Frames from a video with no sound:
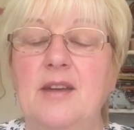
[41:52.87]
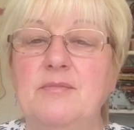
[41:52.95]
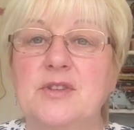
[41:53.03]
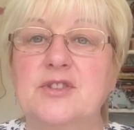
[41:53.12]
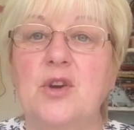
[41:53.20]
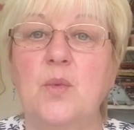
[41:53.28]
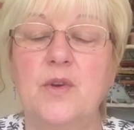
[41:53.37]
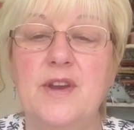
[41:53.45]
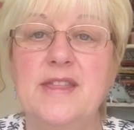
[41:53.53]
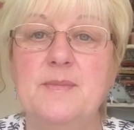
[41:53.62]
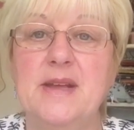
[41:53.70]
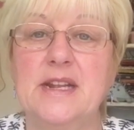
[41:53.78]
So we're
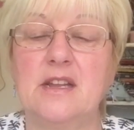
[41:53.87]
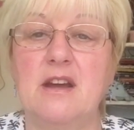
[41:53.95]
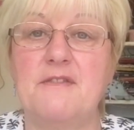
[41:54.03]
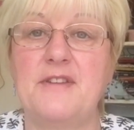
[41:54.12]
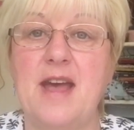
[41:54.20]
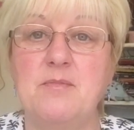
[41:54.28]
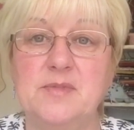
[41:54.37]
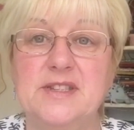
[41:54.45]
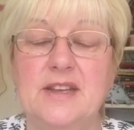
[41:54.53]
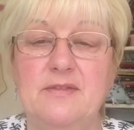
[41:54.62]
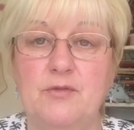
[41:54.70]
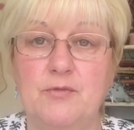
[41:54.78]
in the middle of
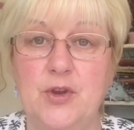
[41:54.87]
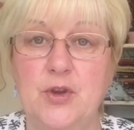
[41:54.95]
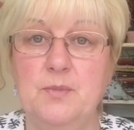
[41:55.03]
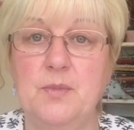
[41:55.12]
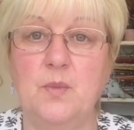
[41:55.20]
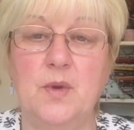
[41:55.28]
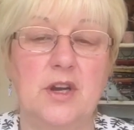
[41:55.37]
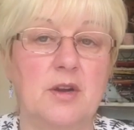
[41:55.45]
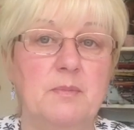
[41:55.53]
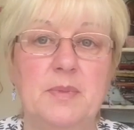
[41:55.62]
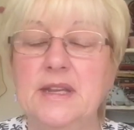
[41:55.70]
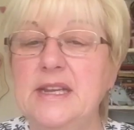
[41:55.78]
emptying the room. We're
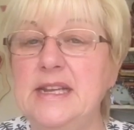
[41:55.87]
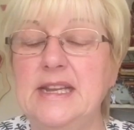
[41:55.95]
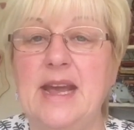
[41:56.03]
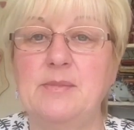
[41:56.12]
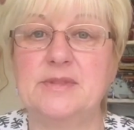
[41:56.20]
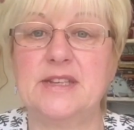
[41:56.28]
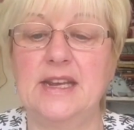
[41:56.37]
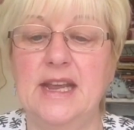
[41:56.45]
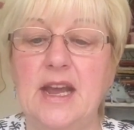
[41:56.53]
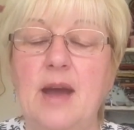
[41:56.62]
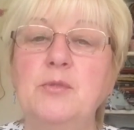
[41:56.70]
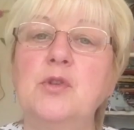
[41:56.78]
completely emptying
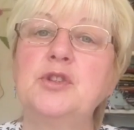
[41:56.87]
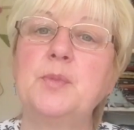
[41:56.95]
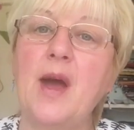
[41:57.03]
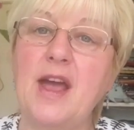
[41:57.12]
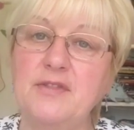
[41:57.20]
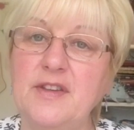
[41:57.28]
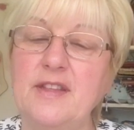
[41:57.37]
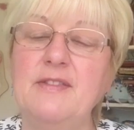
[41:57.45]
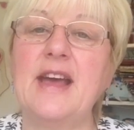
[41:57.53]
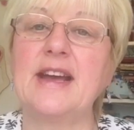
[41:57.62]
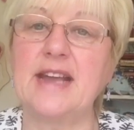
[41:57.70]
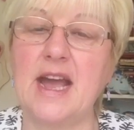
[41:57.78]
it. I'm going to put everything
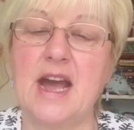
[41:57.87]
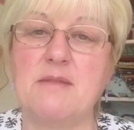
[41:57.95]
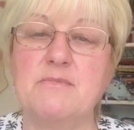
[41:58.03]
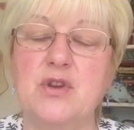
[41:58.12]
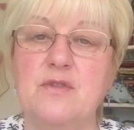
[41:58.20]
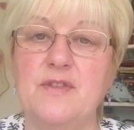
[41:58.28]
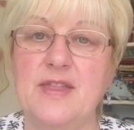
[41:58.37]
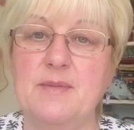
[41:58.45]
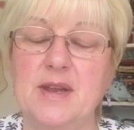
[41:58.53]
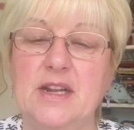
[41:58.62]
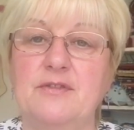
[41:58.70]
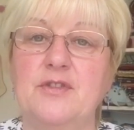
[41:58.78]
that I can't move in the
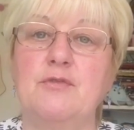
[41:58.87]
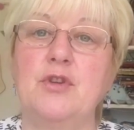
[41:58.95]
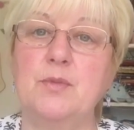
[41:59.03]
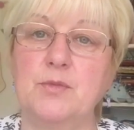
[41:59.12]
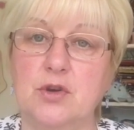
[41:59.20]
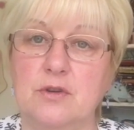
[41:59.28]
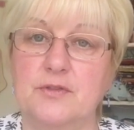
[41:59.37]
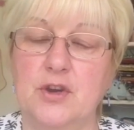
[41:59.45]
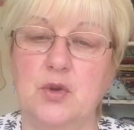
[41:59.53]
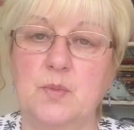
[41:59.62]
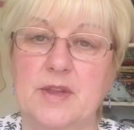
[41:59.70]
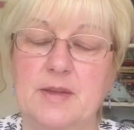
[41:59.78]
middle of the room, cover it
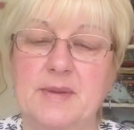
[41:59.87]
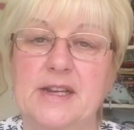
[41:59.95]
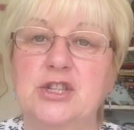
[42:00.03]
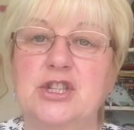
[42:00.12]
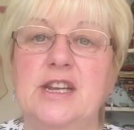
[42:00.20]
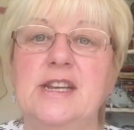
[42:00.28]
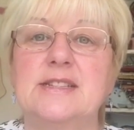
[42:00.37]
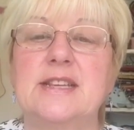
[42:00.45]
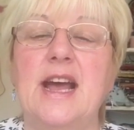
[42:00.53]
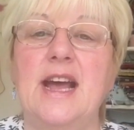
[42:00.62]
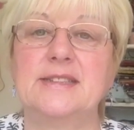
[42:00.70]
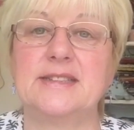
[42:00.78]
up with a big sheet,
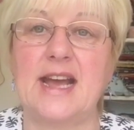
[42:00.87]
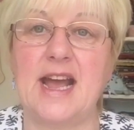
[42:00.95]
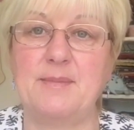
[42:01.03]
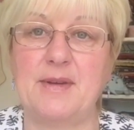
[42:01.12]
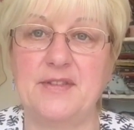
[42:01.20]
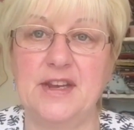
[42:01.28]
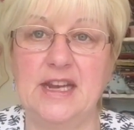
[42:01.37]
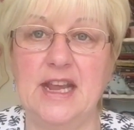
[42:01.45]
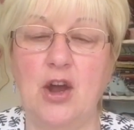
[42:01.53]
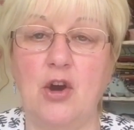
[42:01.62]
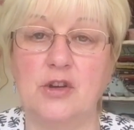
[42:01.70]
and I'm having it all